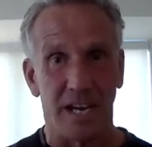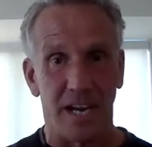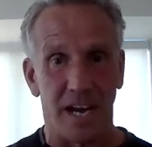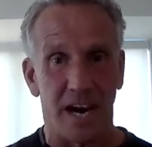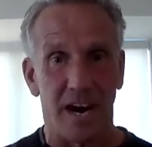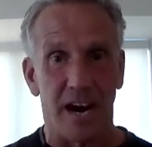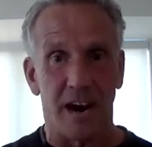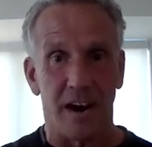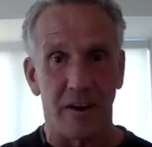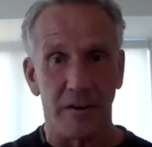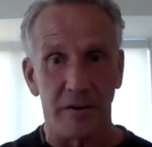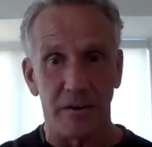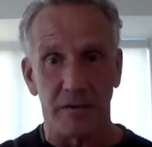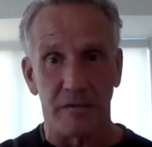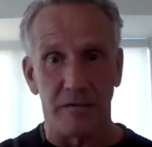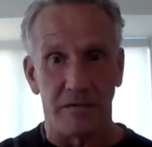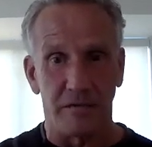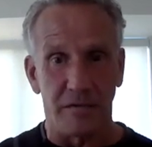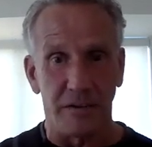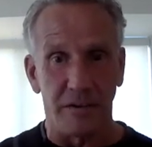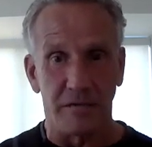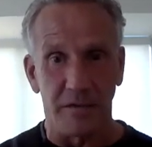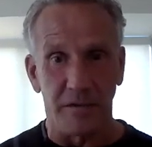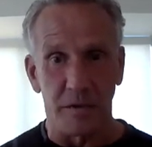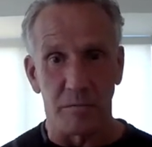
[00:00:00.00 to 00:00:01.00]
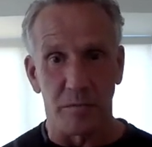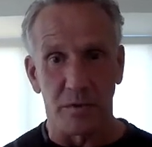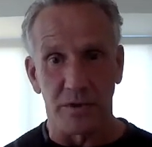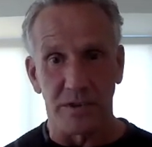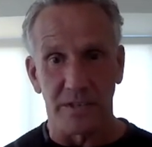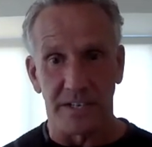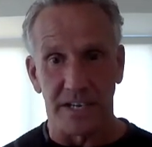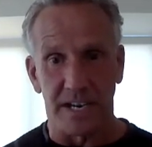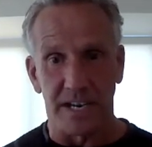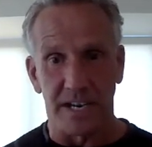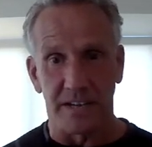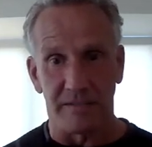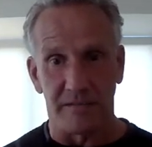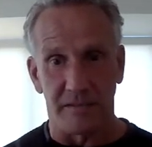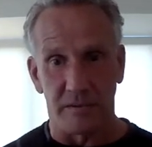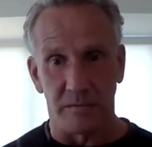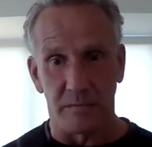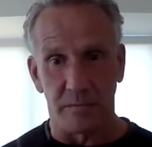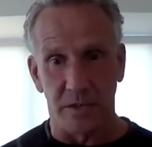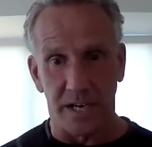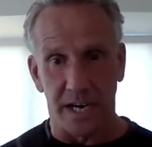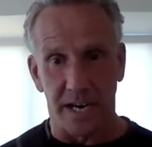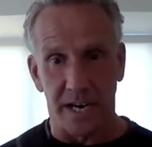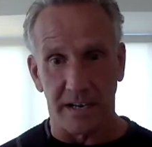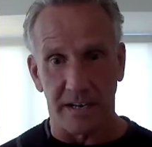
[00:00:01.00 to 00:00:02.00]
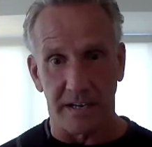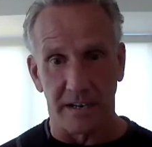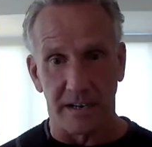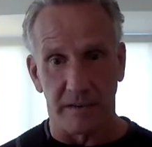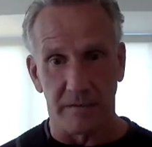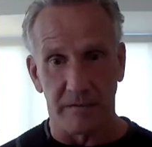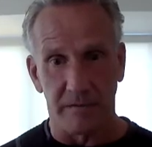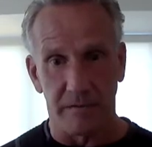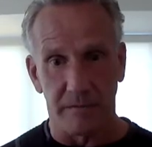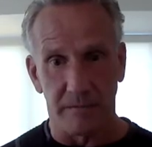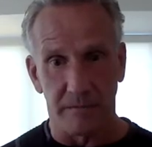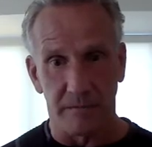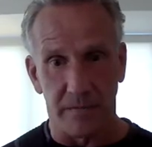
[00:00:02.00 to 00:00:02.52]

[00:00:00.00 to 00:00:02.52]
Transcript: 150% of objective